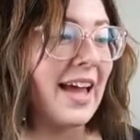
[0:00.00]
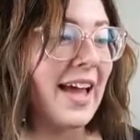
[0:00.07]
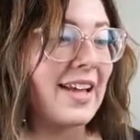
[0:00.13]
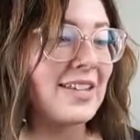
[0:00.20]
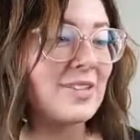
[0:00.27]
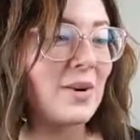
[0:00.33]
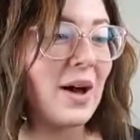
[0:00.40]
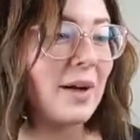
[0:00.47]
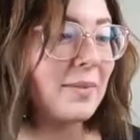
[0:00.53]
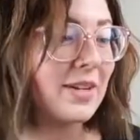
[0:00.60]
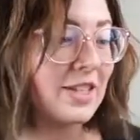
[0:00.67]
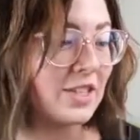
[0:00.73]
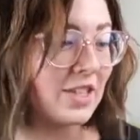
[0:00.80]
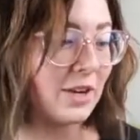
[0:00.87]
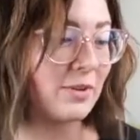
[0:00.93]
And so I'm
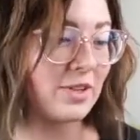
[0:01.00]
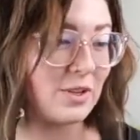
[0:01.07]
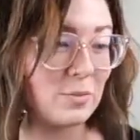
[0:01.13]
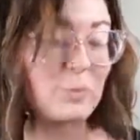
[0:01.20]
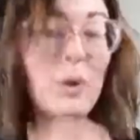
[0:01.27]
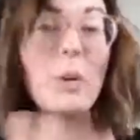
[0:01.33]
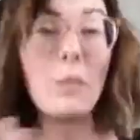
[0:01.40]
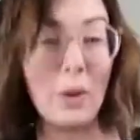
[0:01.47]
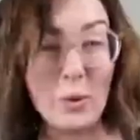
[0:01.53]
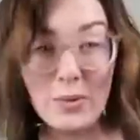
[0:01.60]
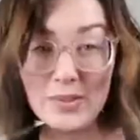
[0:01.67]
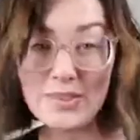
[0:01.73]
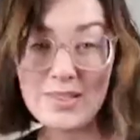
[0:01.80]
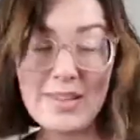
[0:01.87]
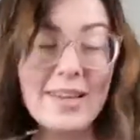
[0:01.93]
gonna share with you,
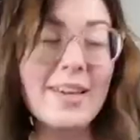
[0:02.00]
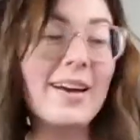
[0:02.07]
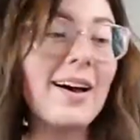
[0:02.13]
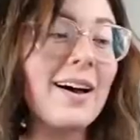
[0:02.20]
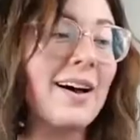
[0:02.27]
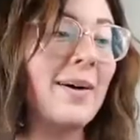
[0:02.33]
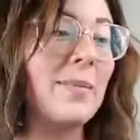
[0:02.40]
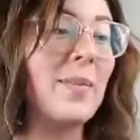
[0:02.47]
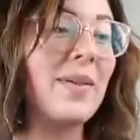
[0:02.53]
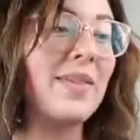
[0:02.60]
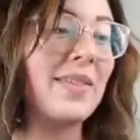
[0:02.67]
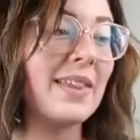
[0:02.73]
promote a